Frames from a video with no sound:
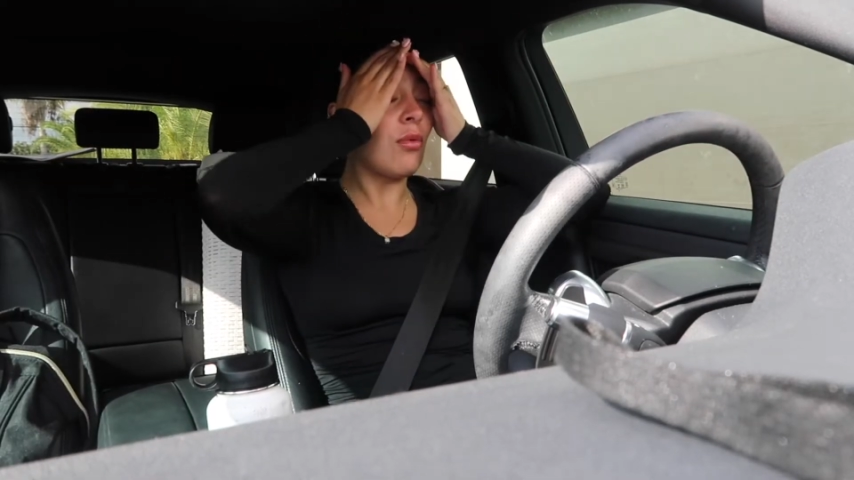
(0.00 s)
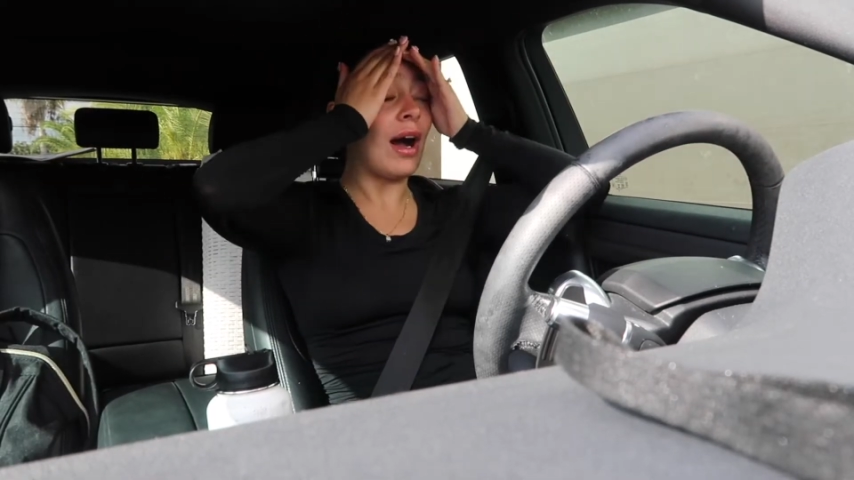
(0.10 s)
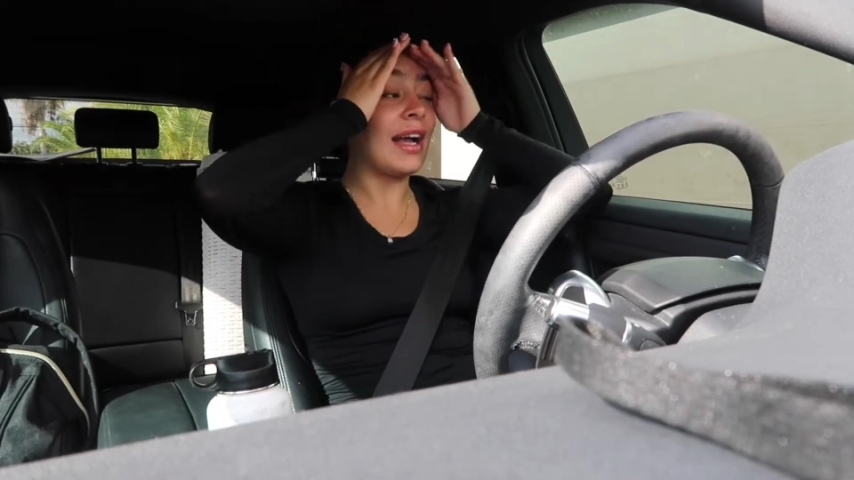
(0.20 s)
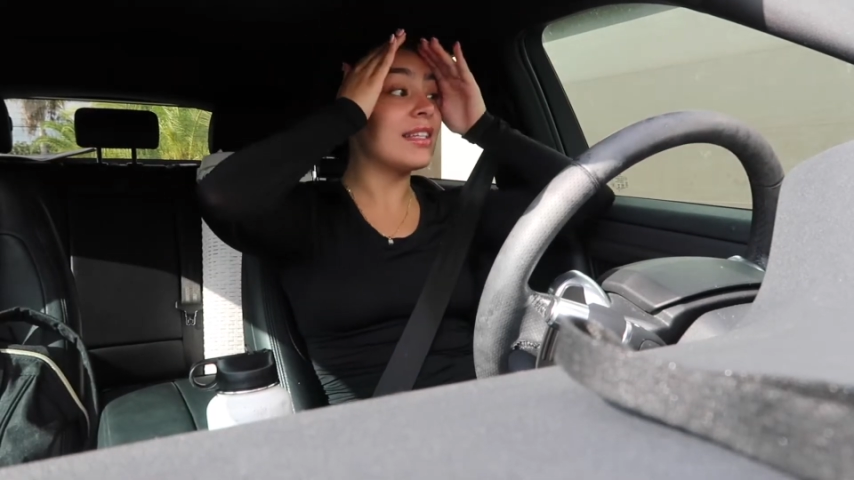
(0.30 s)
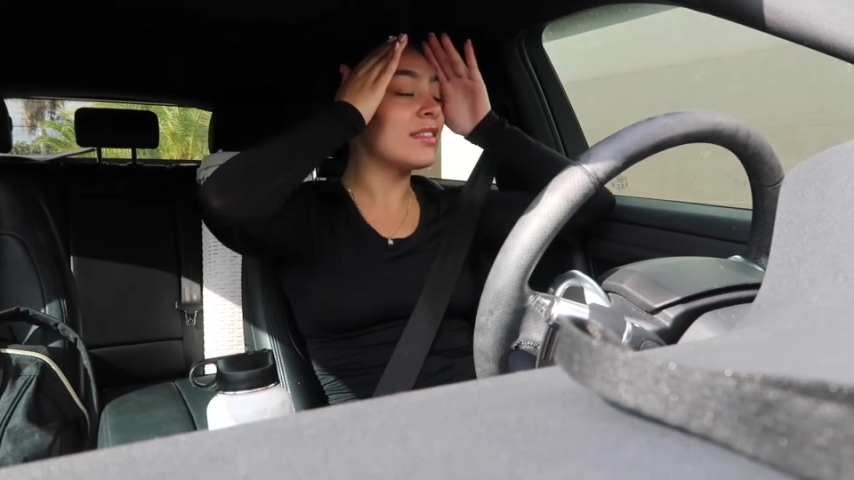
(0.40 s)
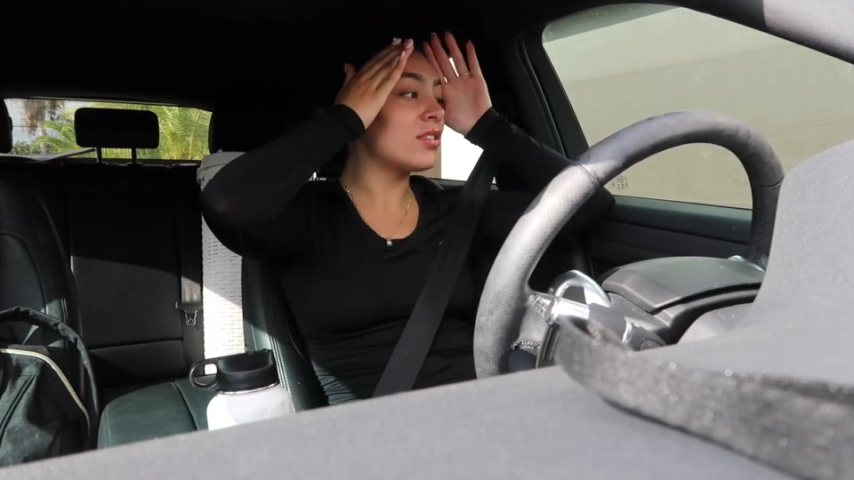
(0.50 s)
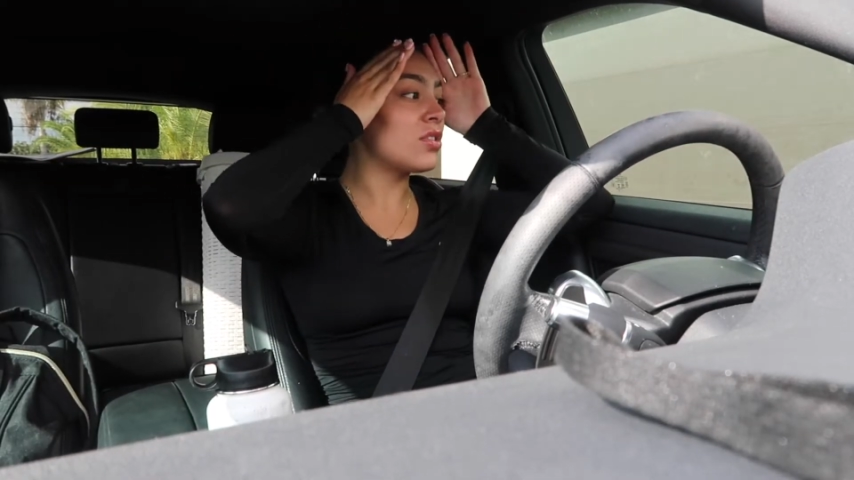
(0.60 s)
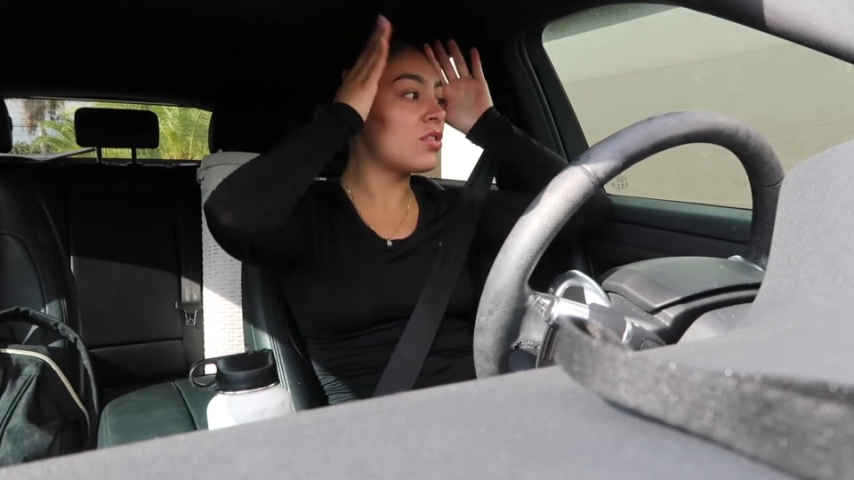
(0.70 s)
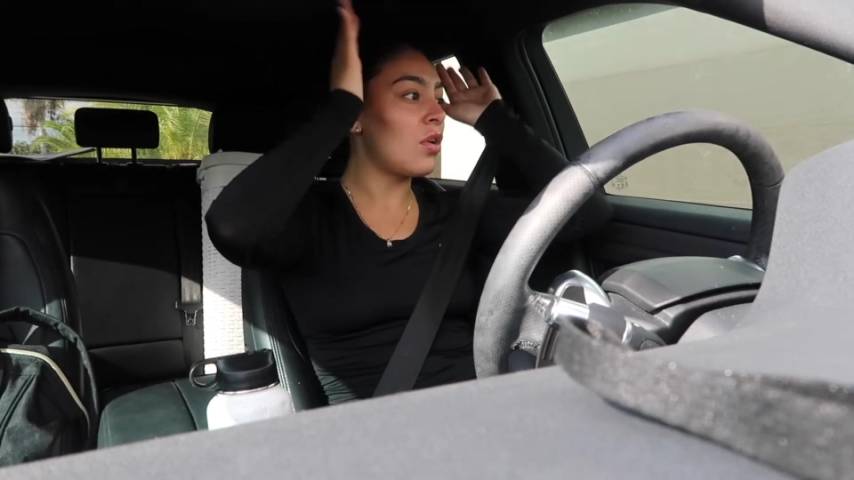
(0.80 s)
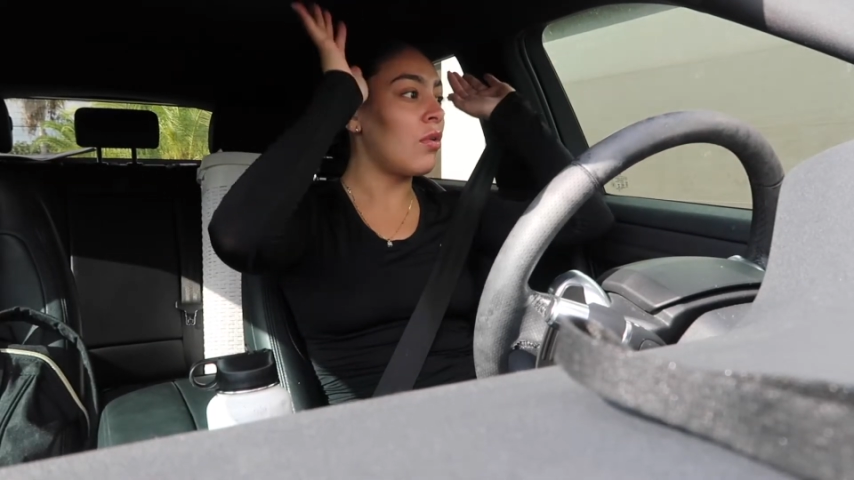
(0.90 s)
Why is it
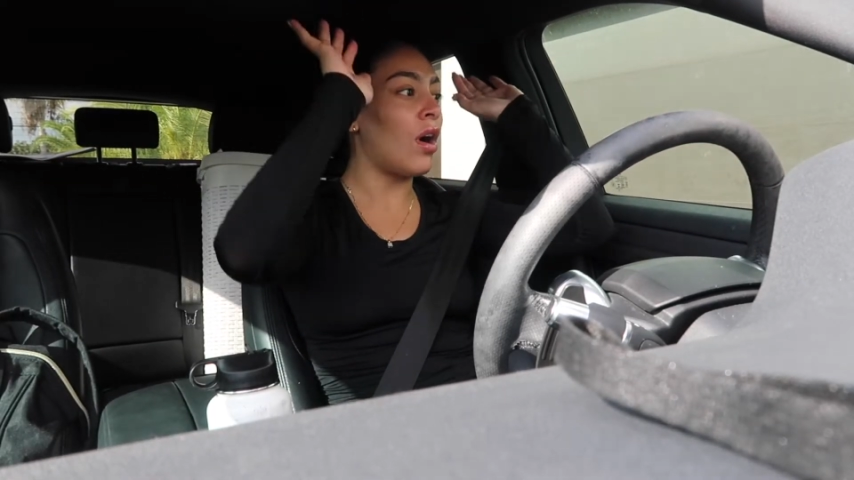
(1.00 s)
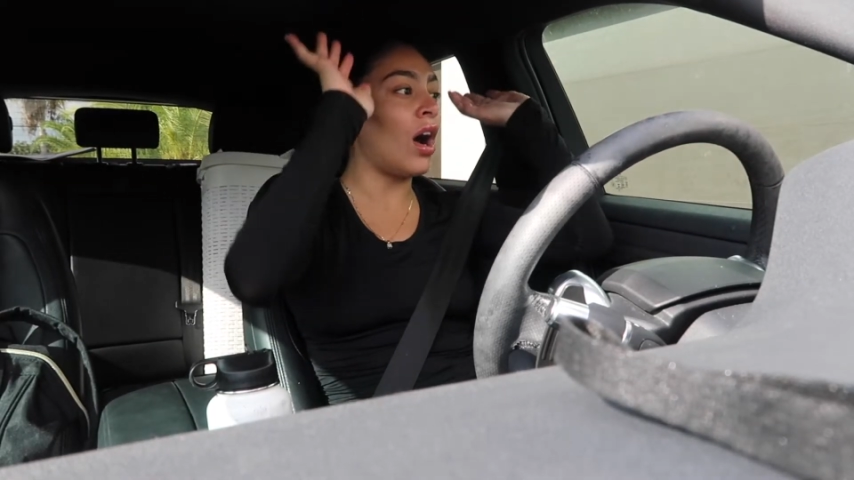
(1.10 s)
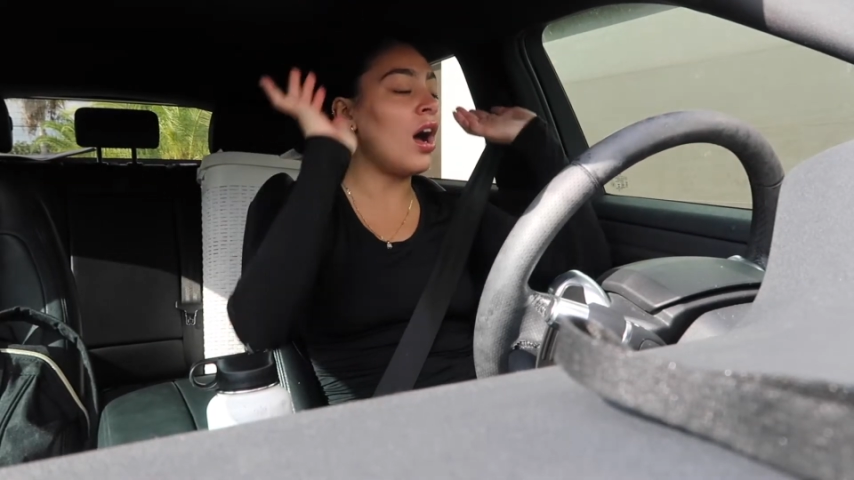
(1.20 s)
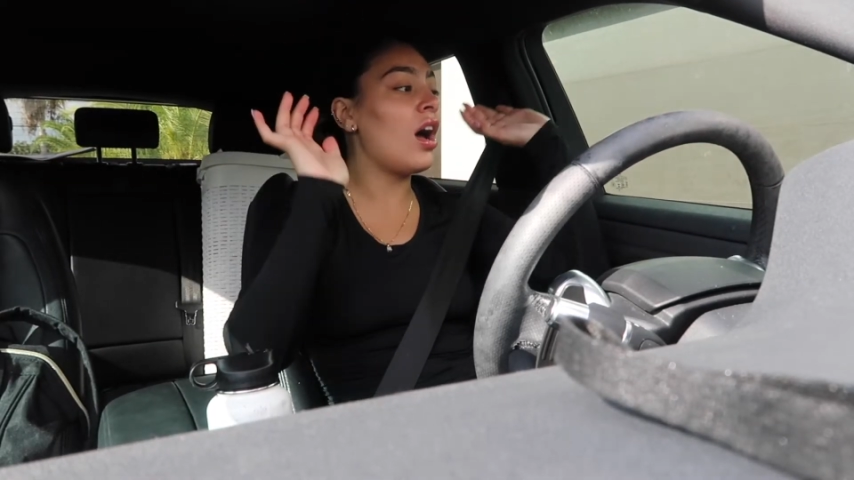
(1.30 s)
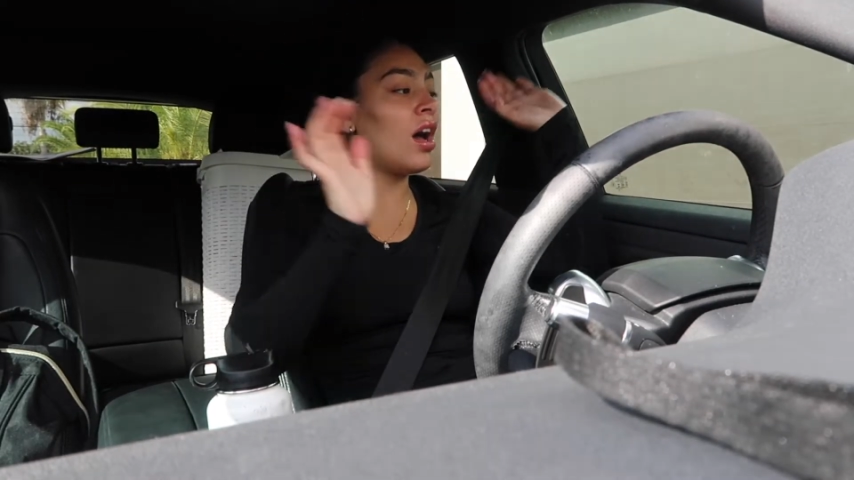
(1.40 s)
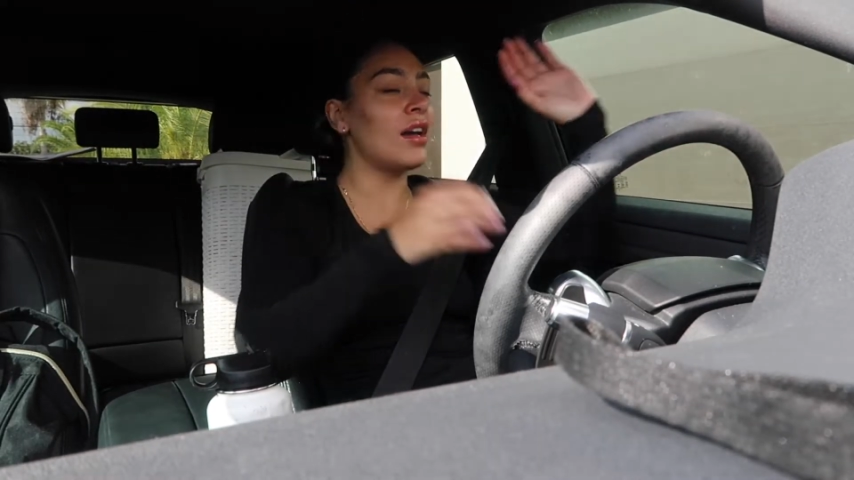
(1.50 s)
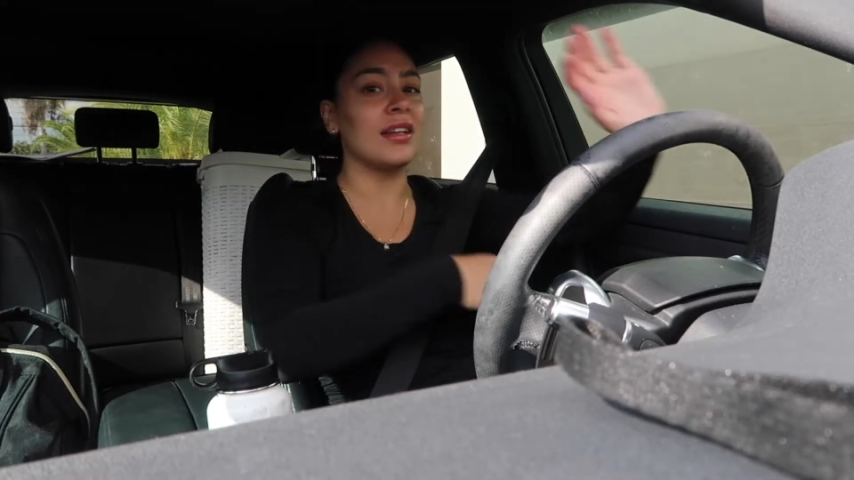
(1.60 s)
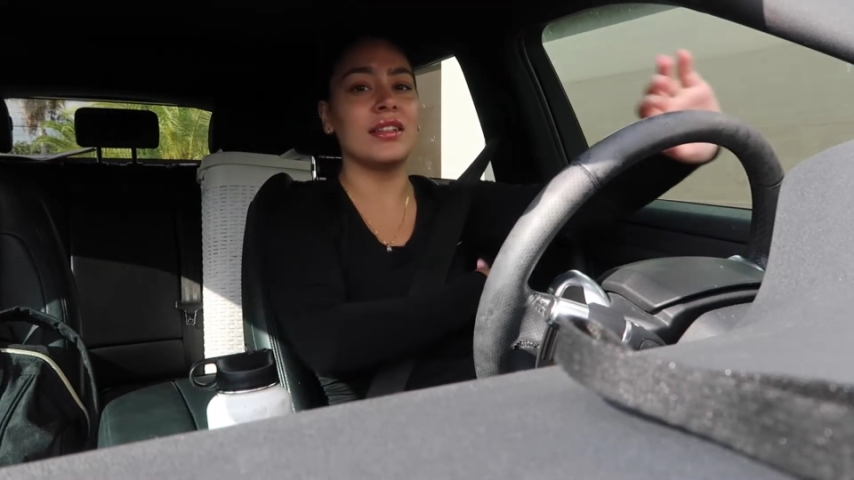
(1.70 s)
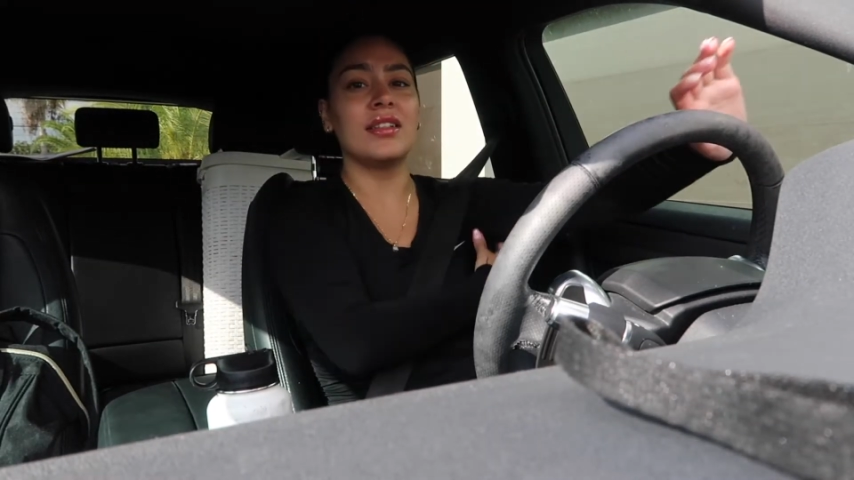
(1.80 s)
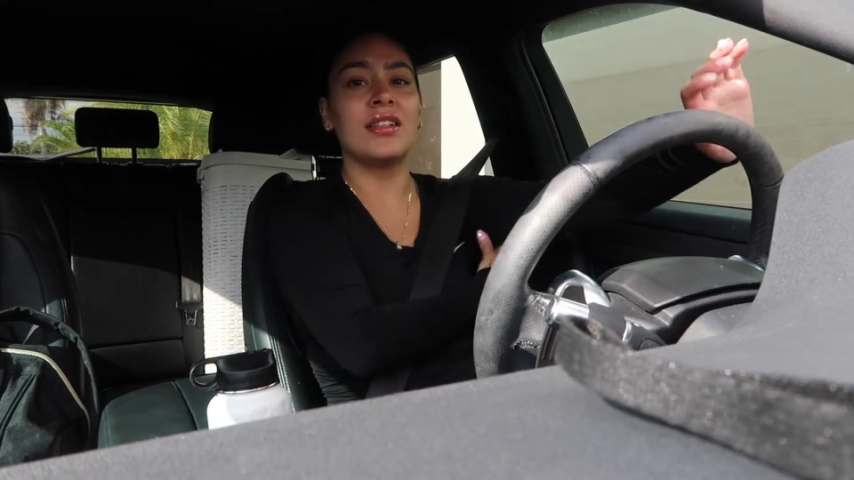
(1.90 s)
so hot?